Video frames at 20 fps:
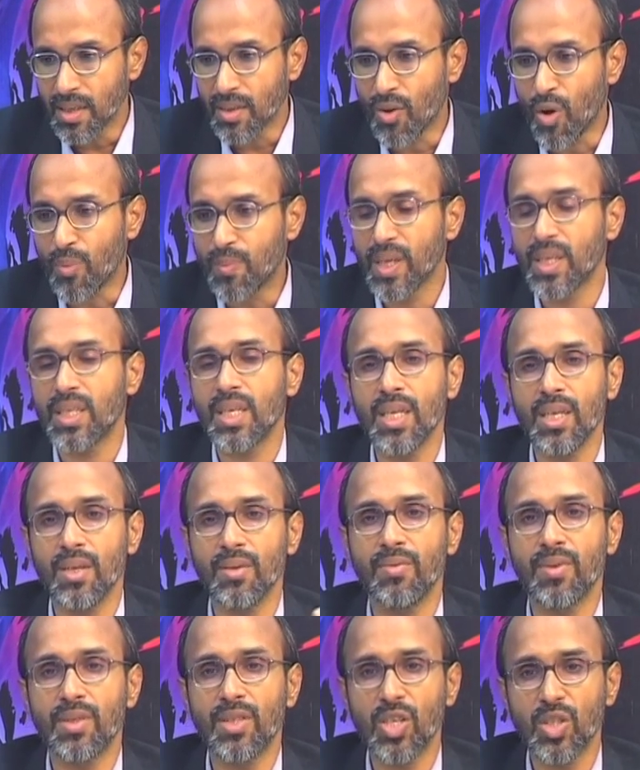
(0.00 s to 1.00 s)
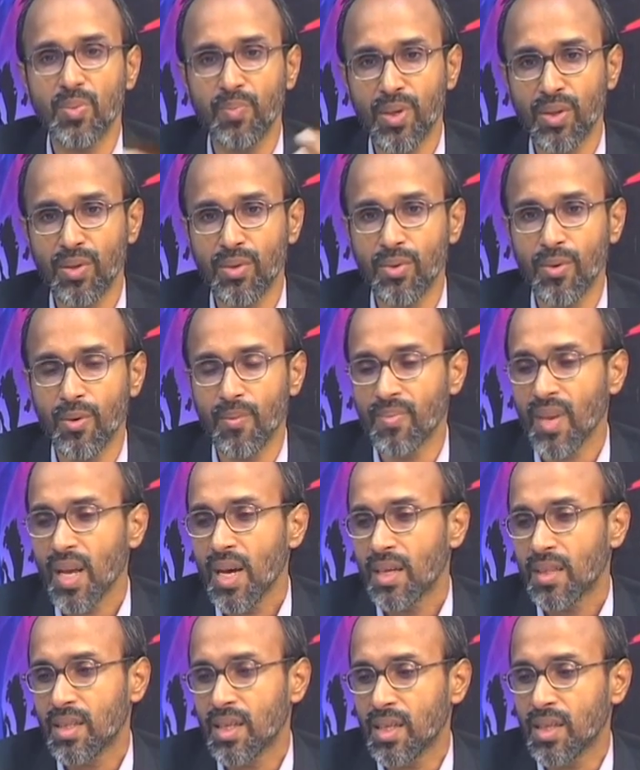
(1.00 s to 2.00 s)
objective with respect to
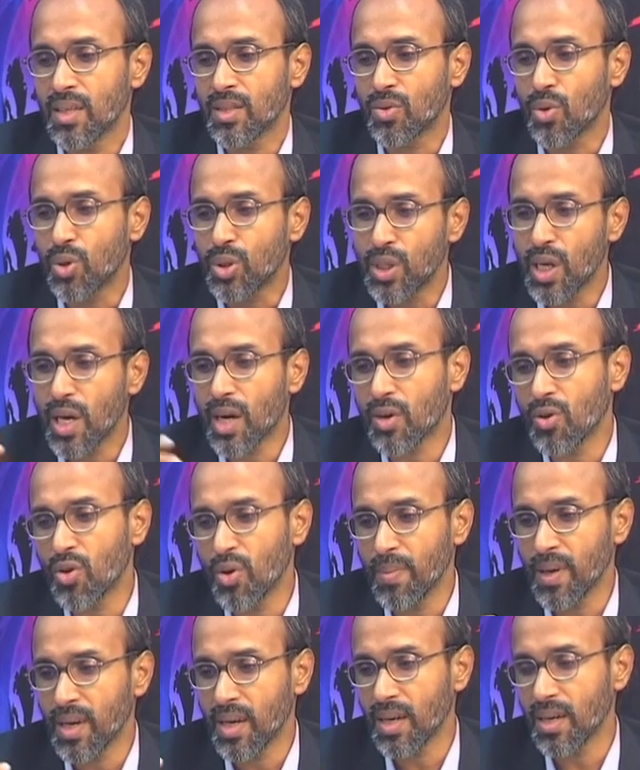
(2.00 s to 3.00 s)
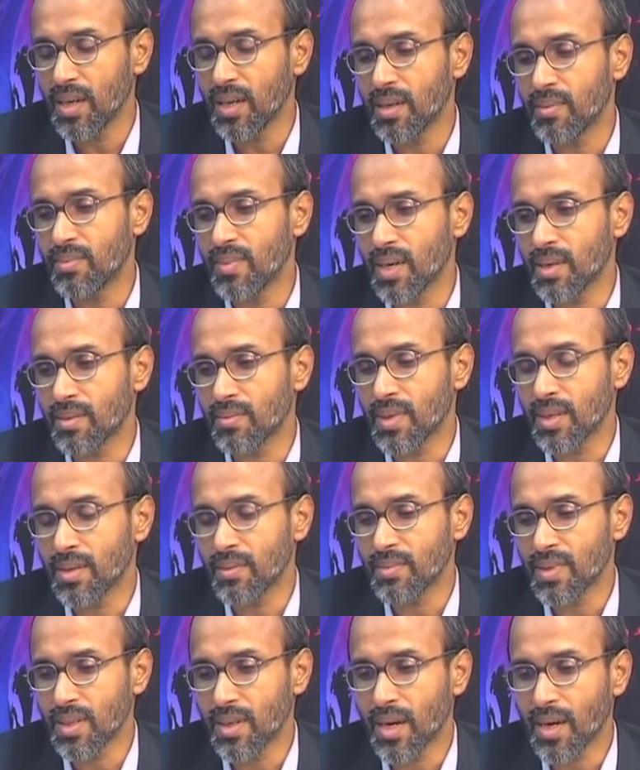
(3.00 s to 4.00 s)
the socio-economic
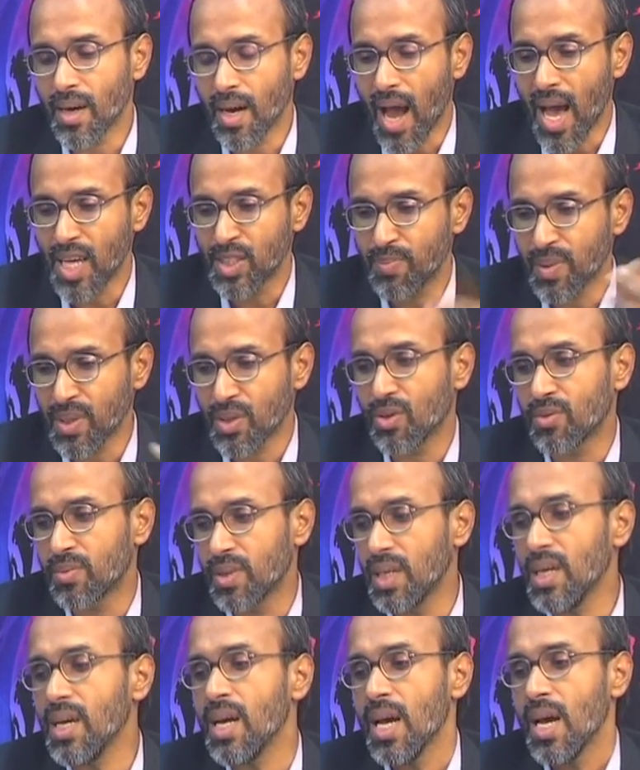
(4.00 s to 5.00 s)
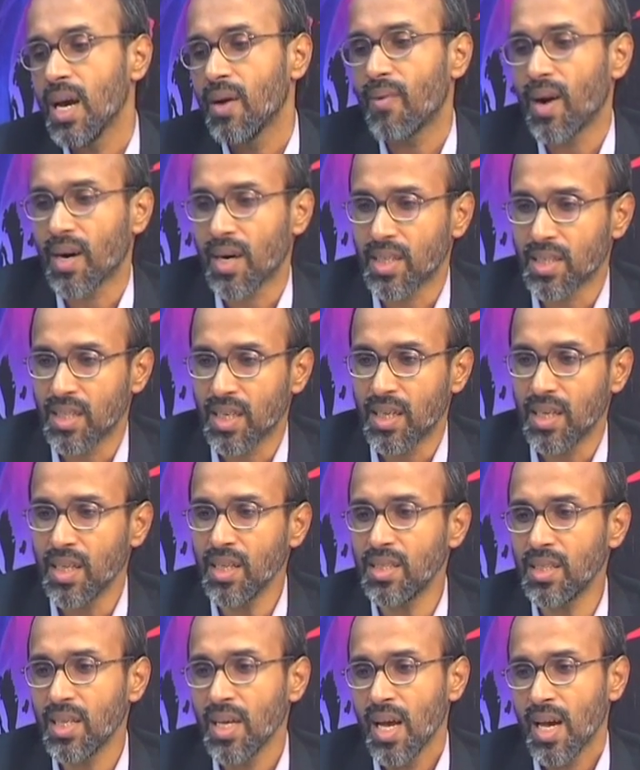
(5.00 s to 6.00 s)
aspect of the watershed
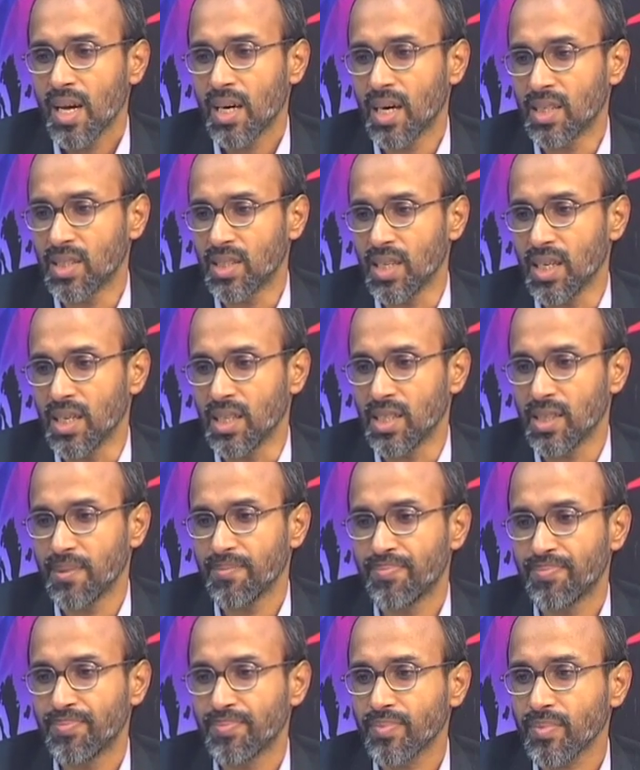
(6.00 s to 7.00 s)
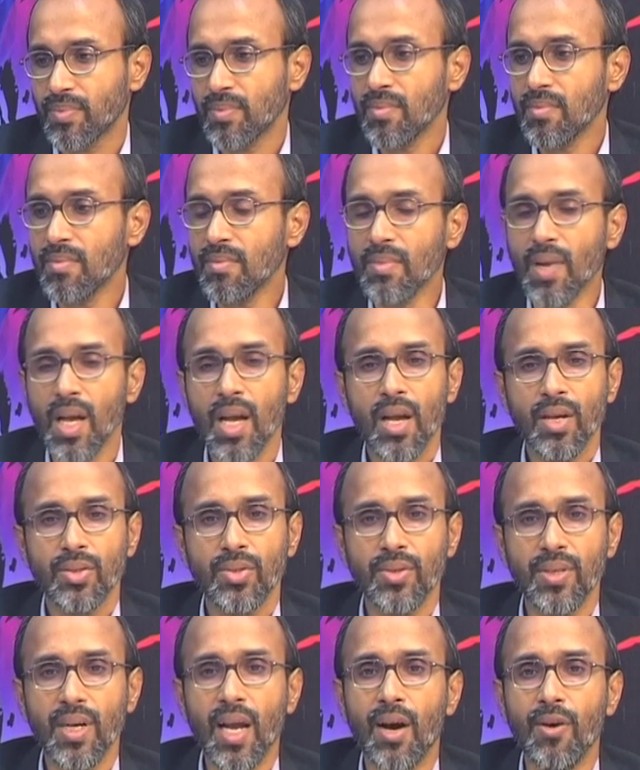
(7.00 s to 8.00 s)
is concerned.
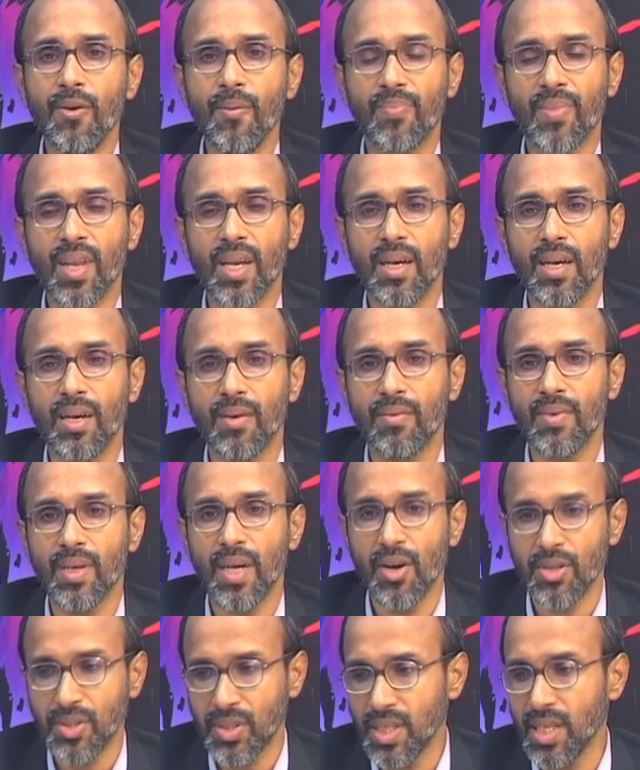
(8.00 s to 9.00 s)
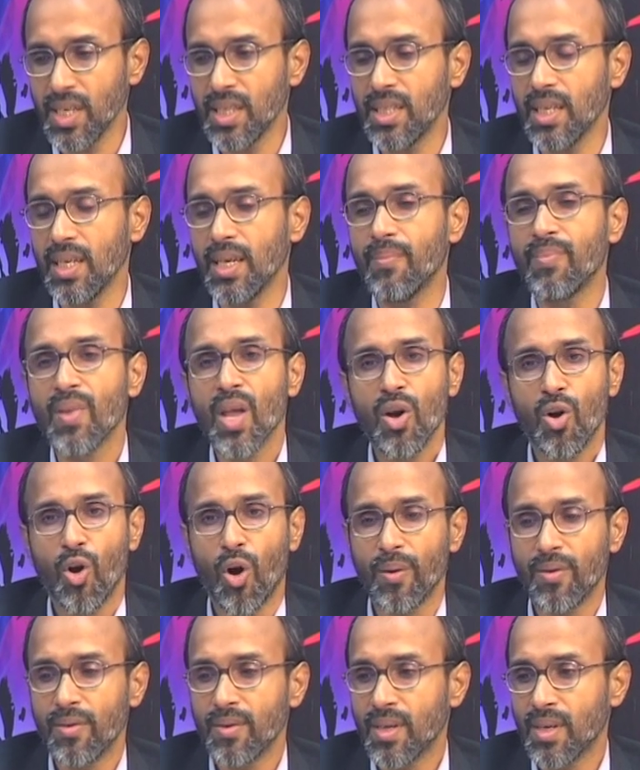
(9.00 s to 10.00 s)
So, now we have seen the
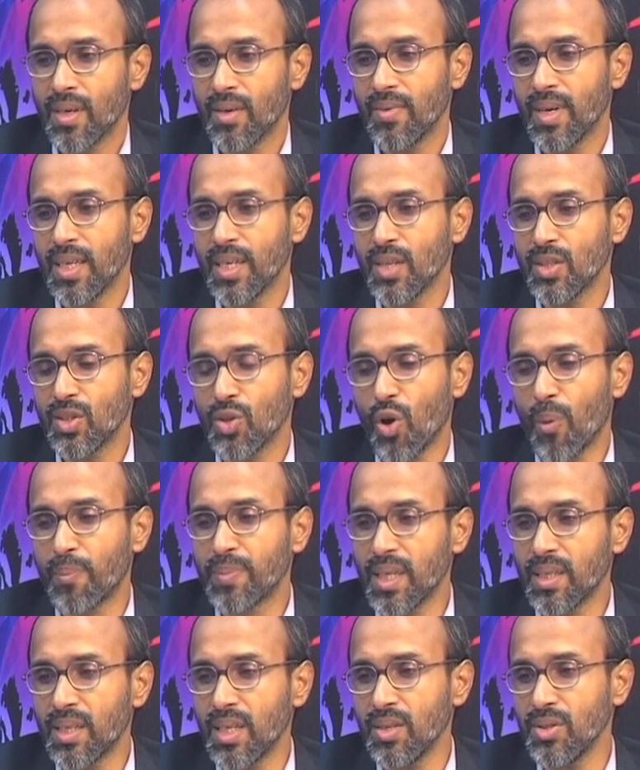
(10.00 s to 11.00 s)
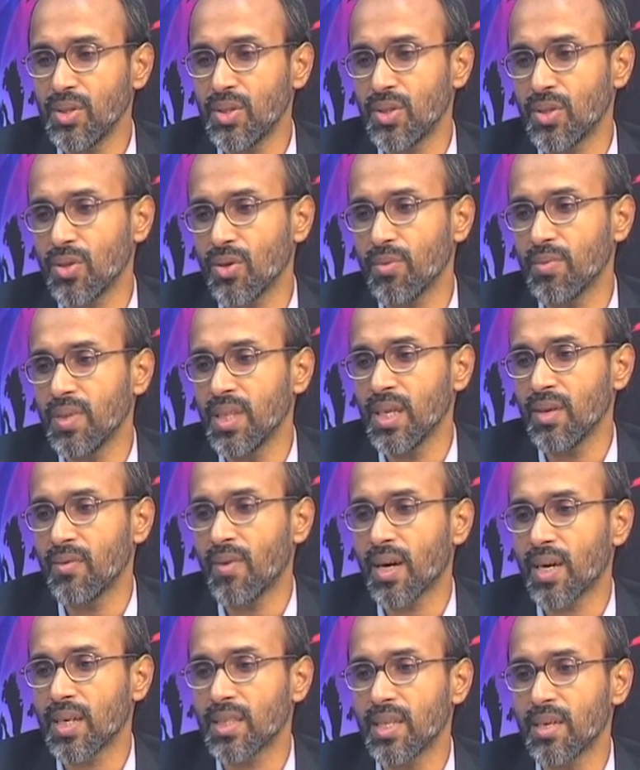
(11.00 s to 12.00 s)
various objectives of the
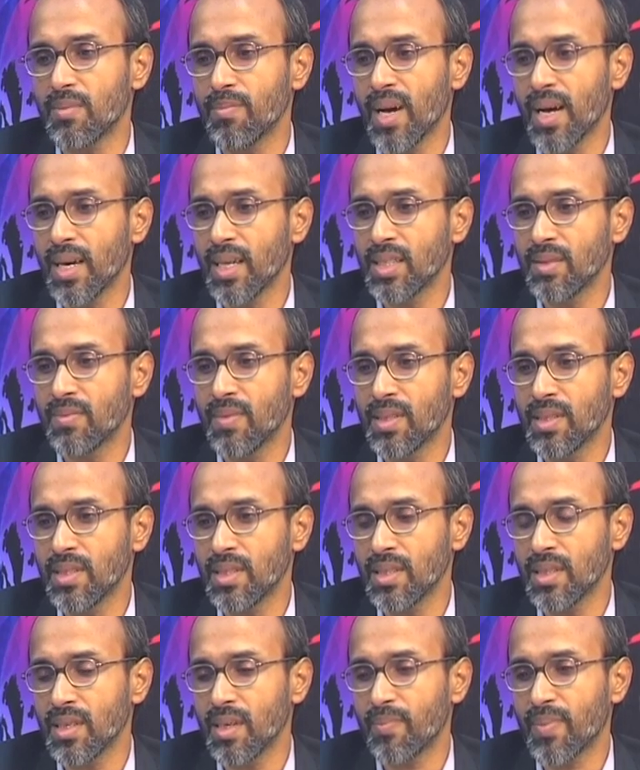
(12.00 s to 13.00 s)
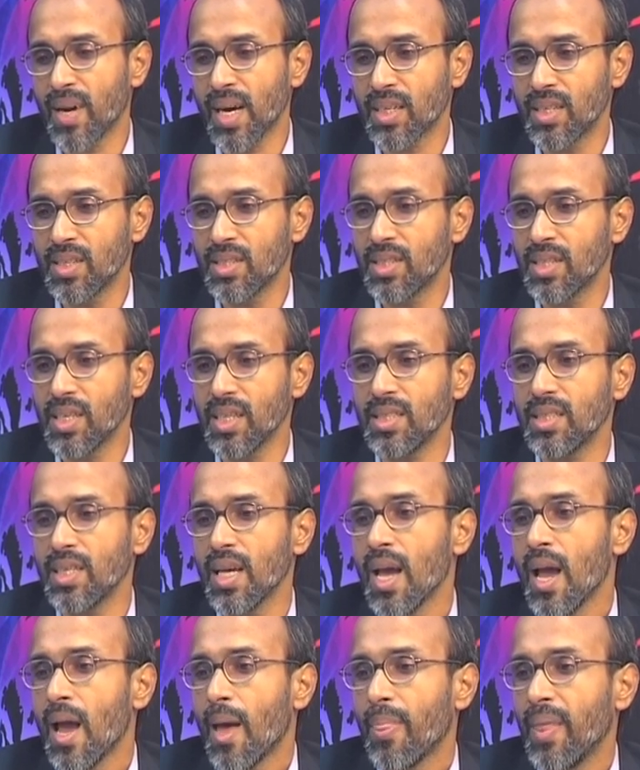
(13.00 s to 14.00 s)
watershed management practices.
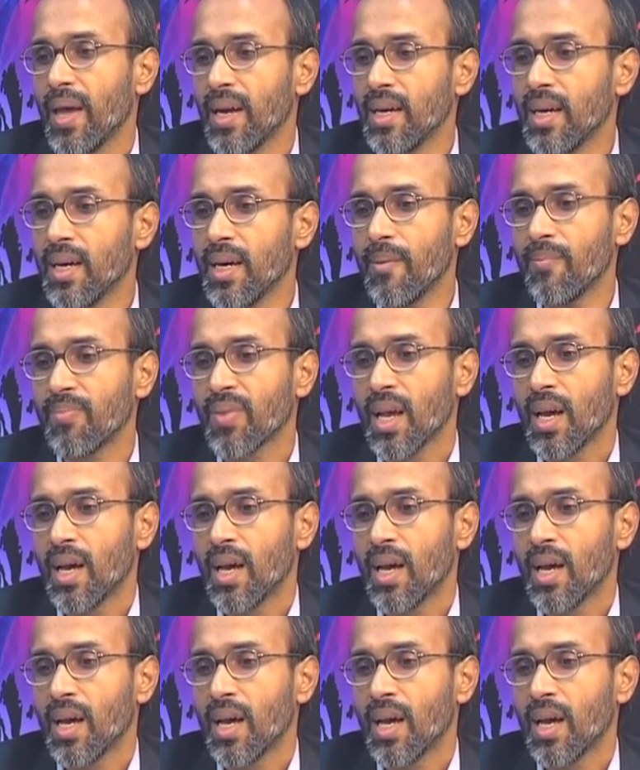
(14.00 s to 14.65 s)
Then